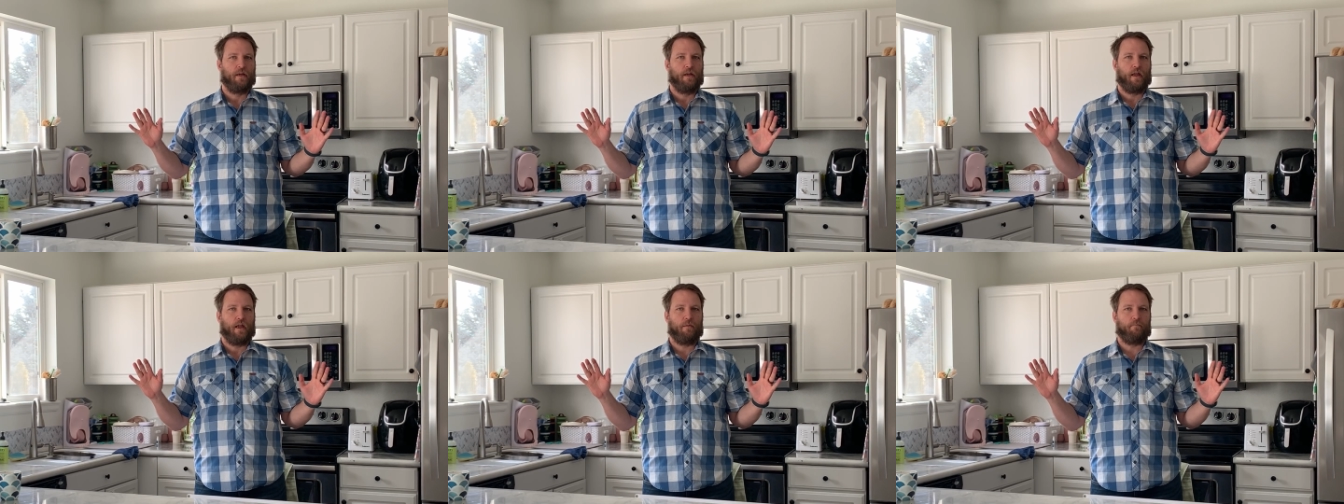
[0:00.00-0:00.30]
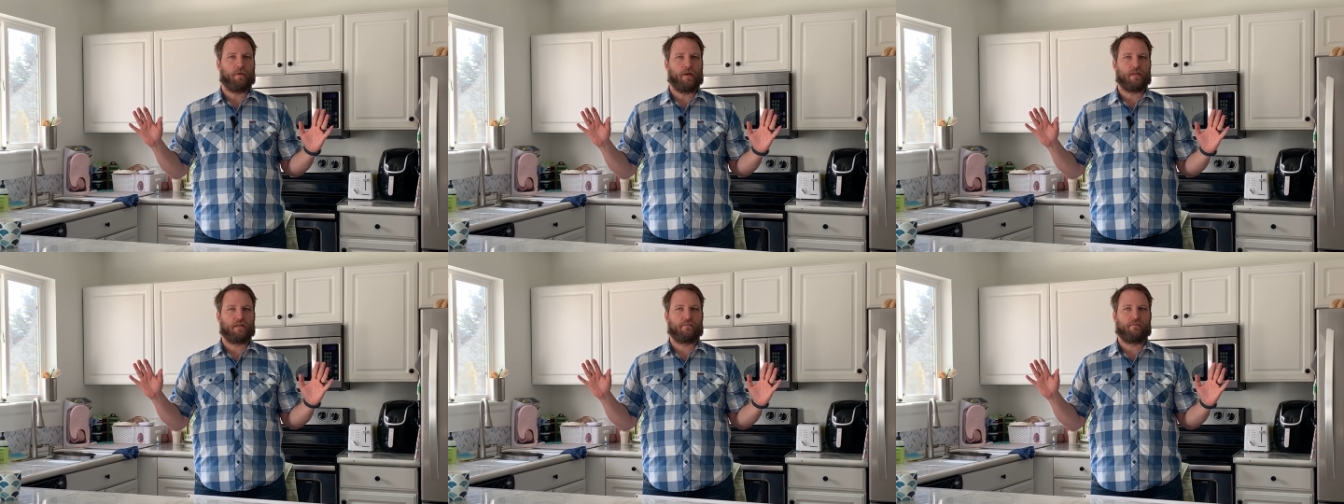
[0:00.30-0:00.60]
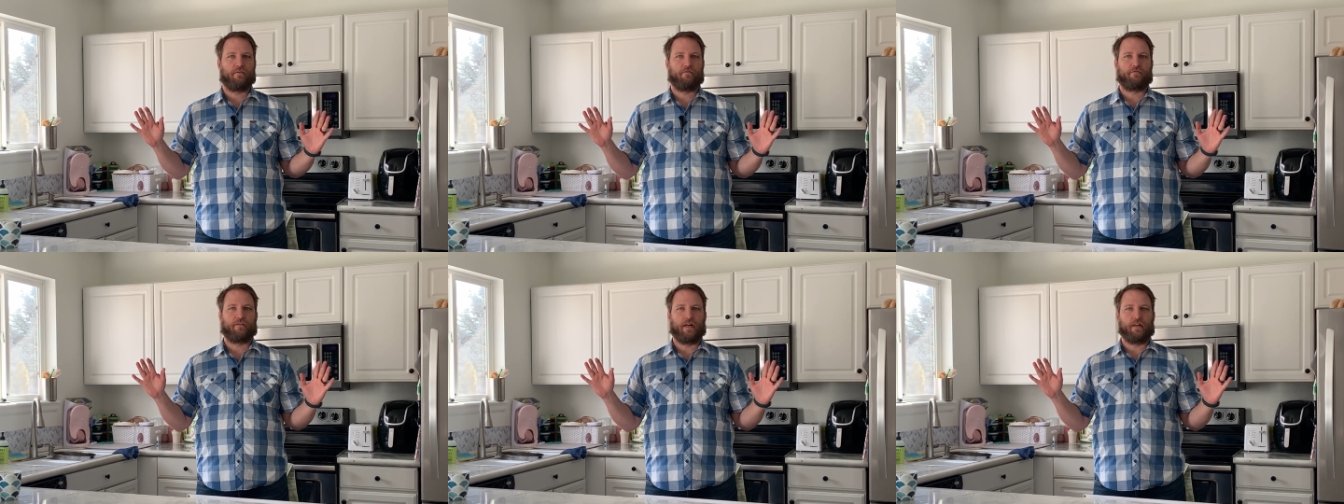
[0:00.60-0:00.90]
And
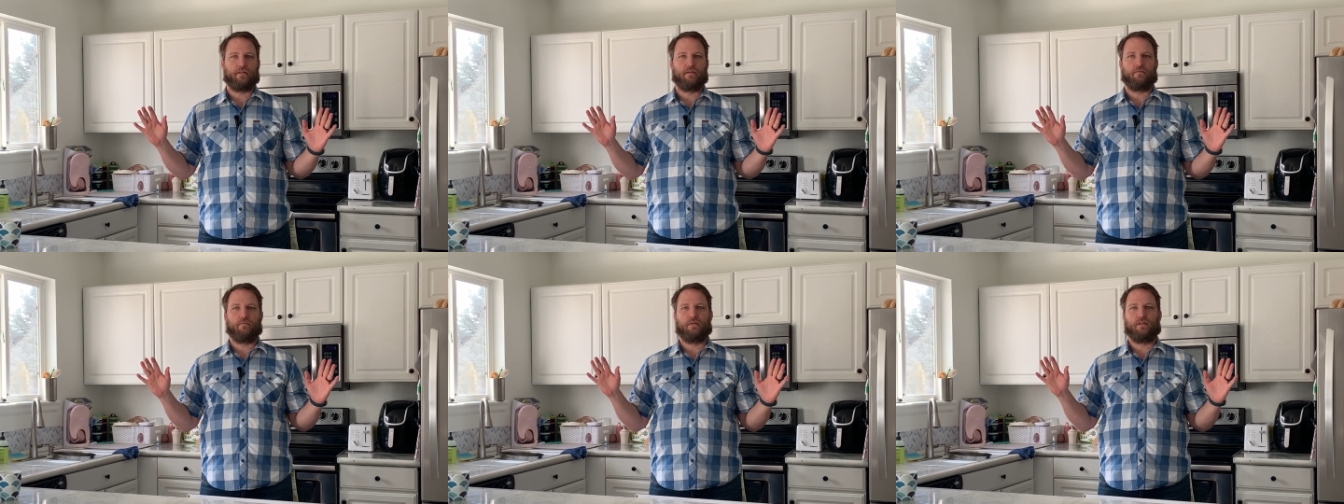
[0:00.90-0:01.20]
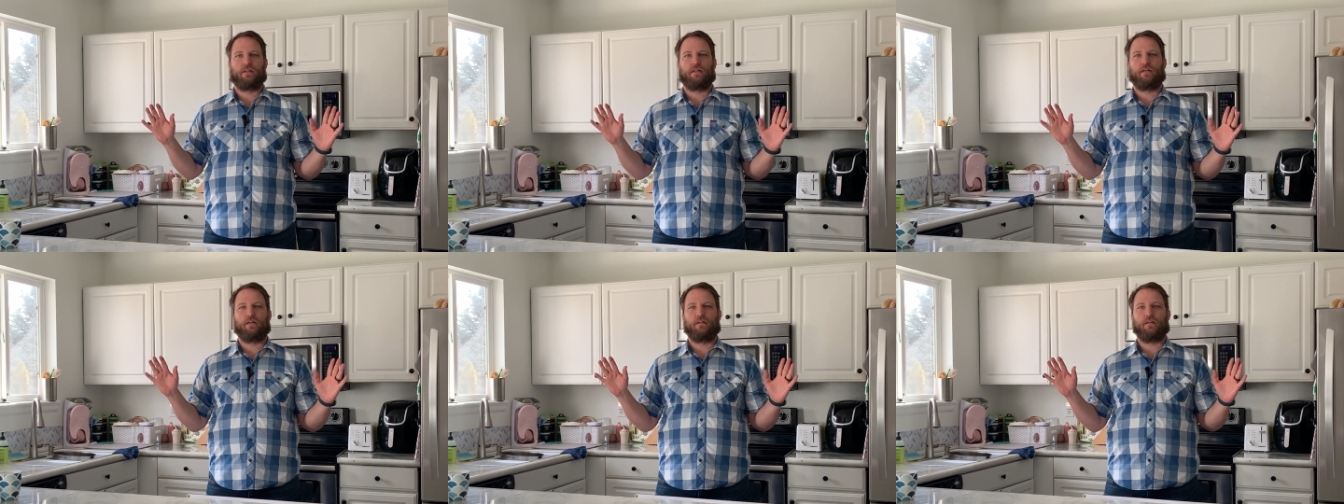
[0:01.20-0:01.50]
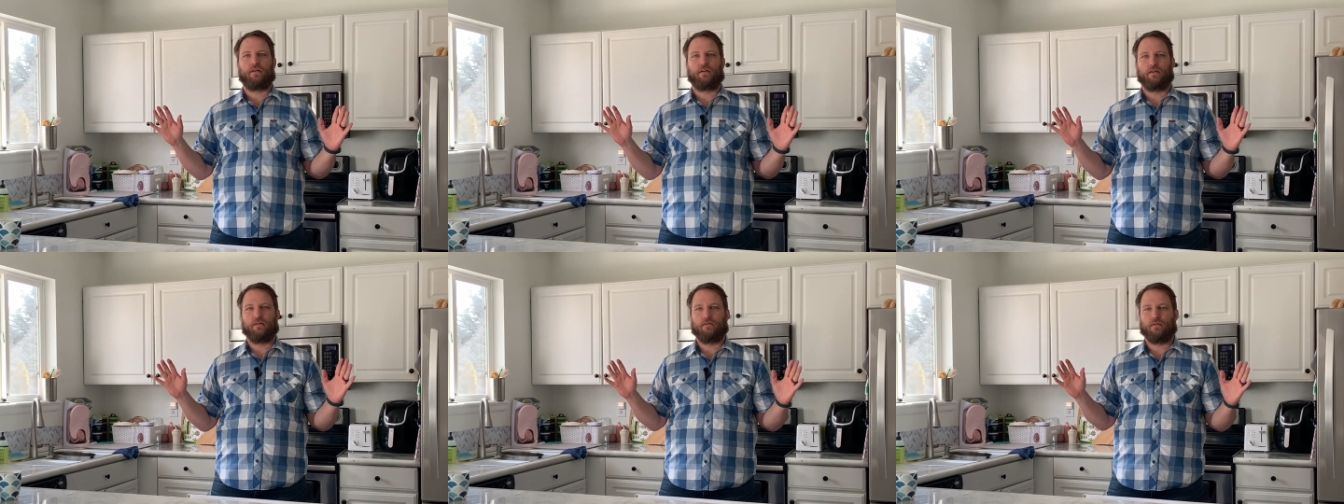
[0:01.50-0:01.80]
Benjamin Franklin was sitting
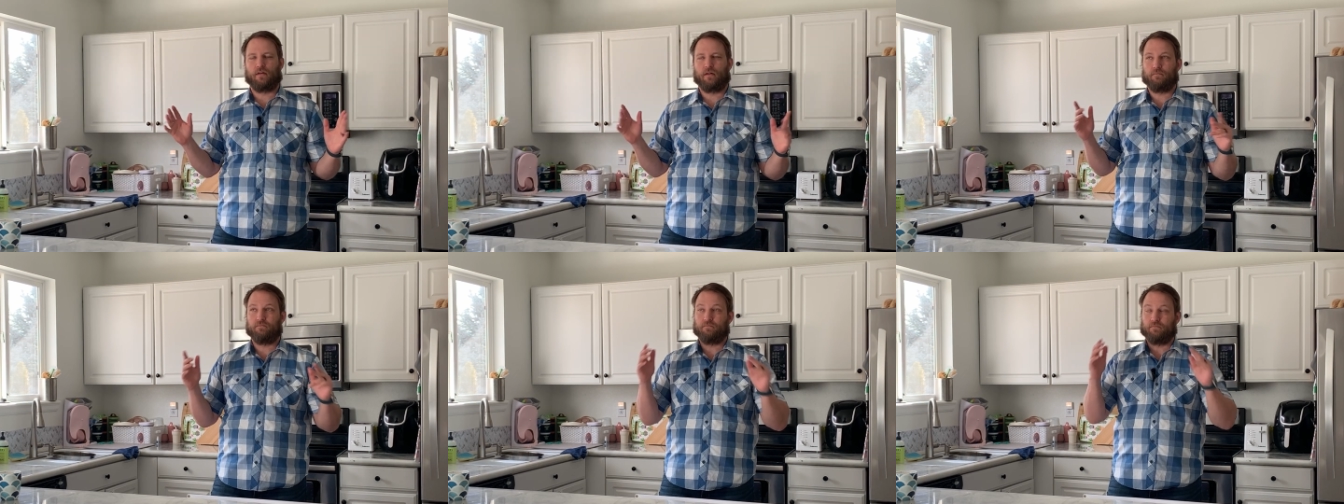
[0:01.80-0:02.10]
there going,